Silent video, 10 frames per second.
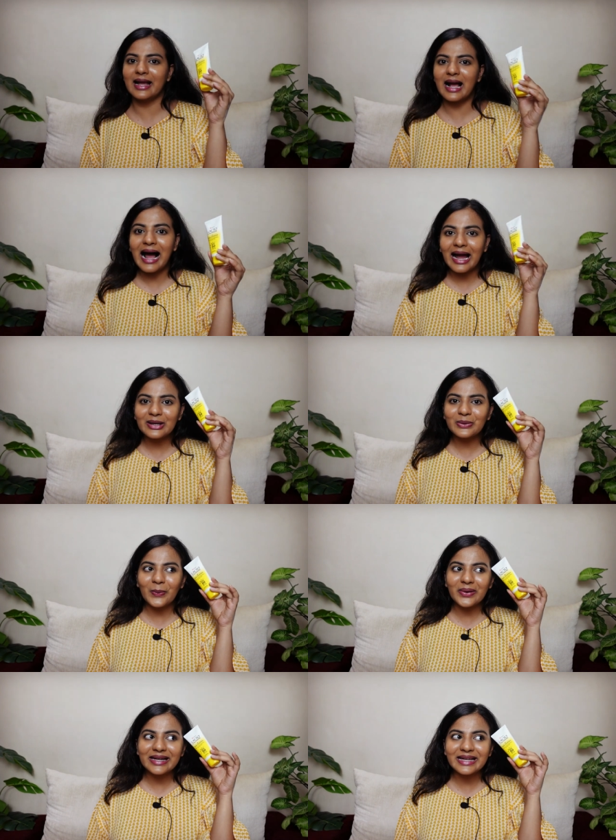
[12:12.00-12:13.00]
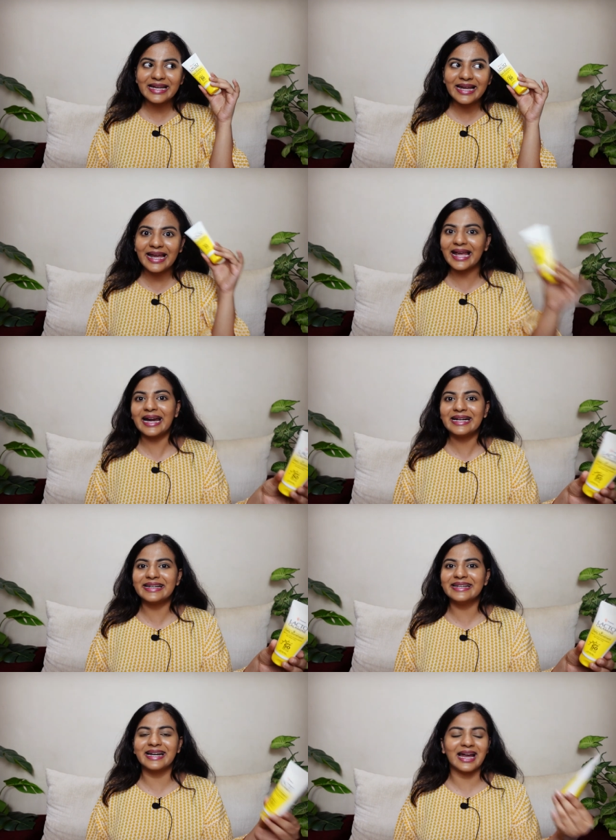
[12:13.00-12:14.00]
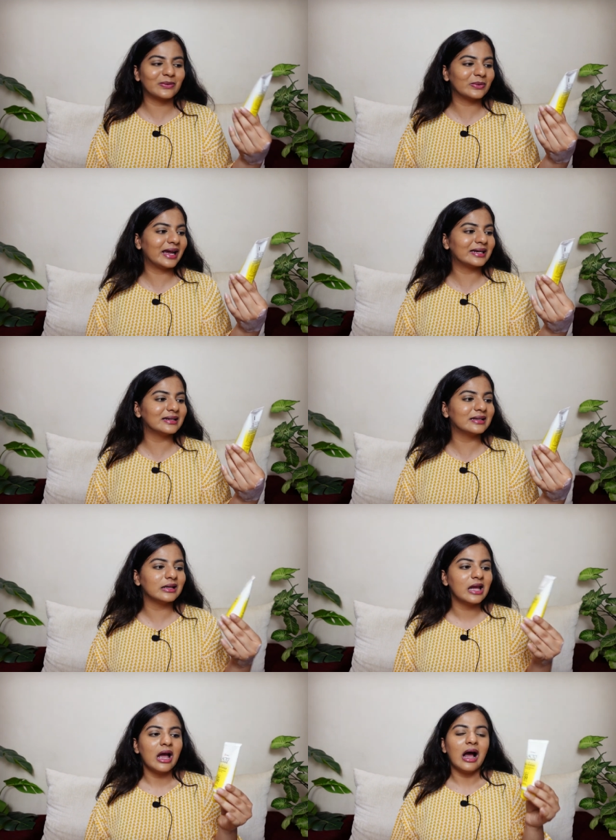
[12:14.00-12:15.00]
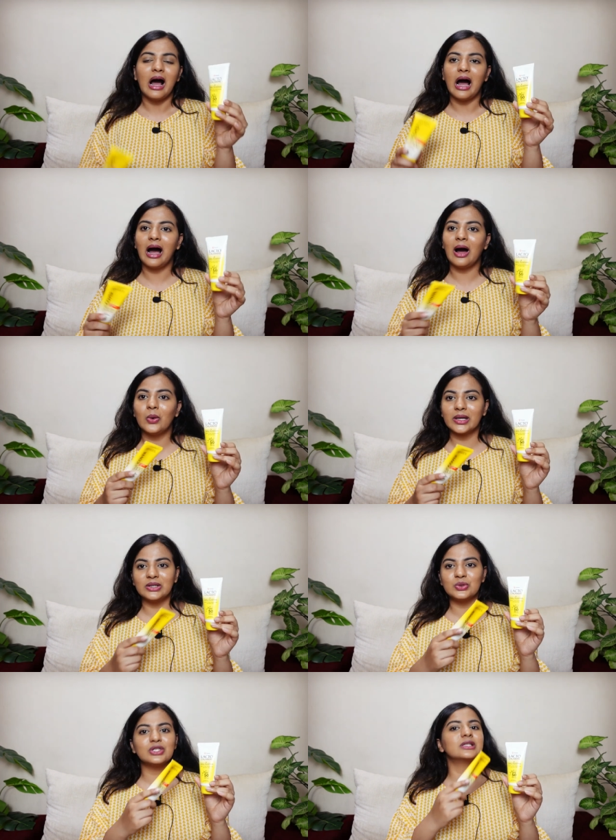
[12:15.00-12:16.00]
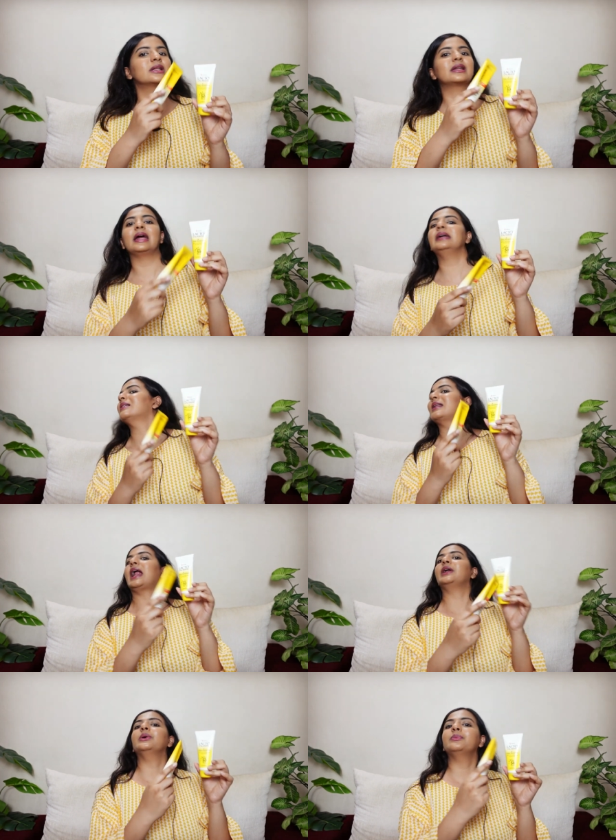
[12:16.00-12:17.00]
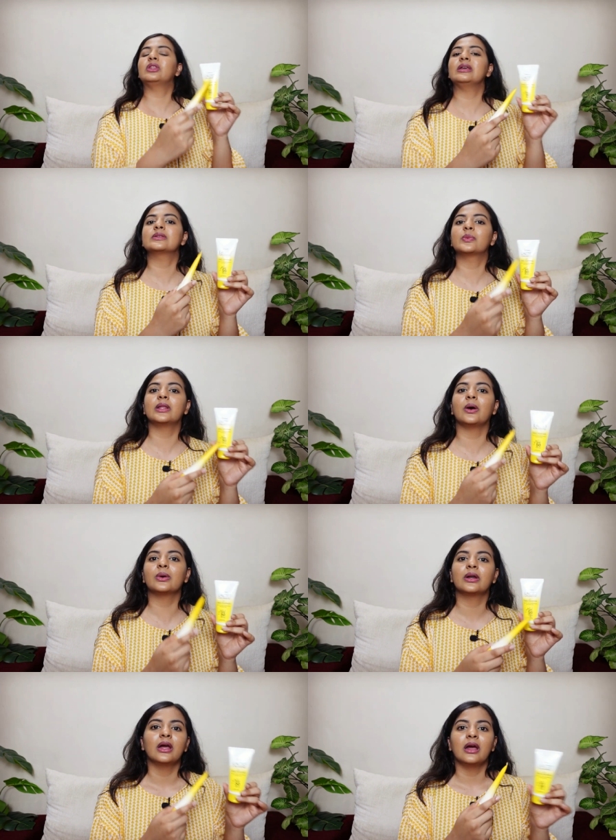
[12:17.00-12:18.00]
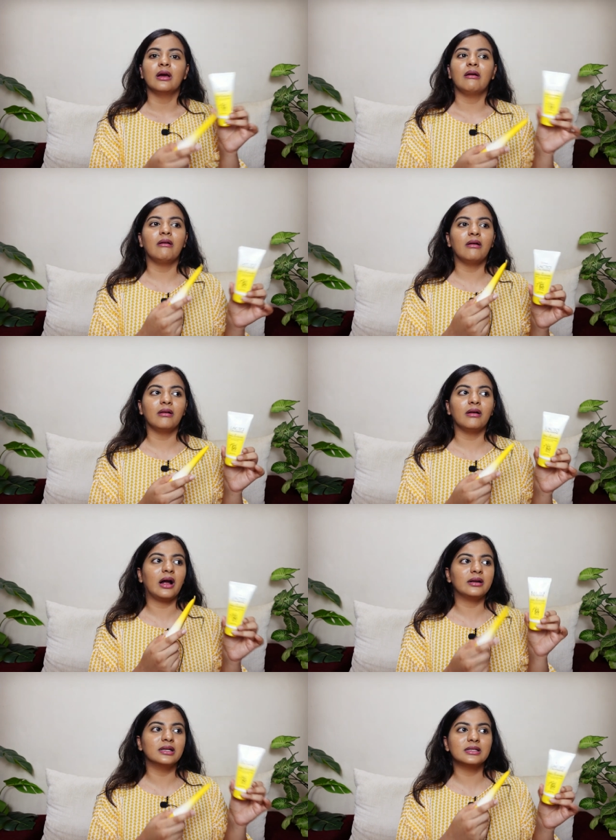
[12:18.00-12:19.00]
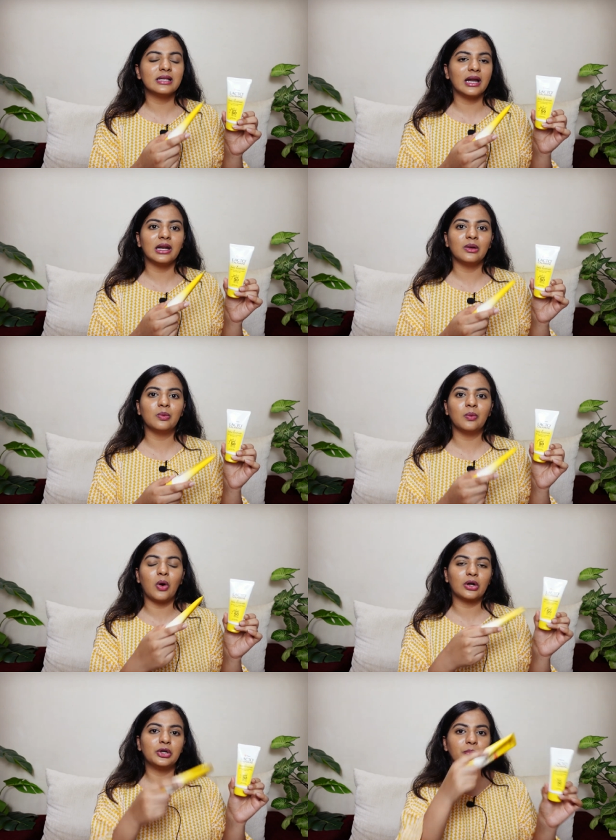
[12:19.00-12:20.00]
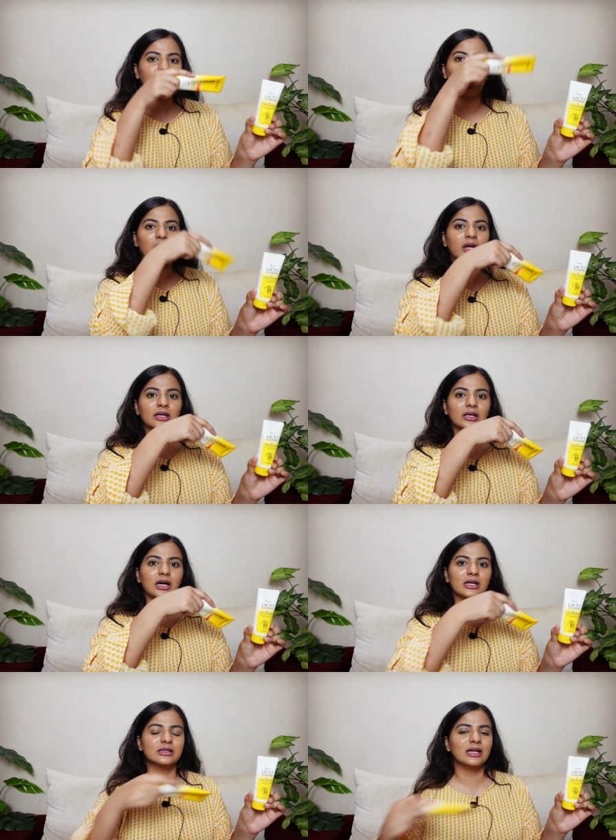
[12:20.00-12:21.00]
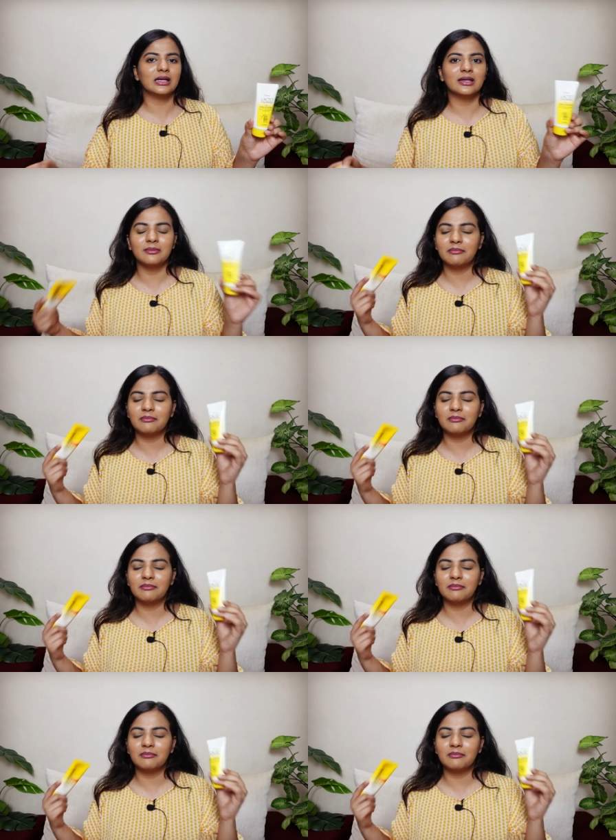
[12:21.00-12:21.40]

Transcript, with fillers: Like, I don't get it. I don't get it that how can you just write random things without uh, understanding what your product does. Like,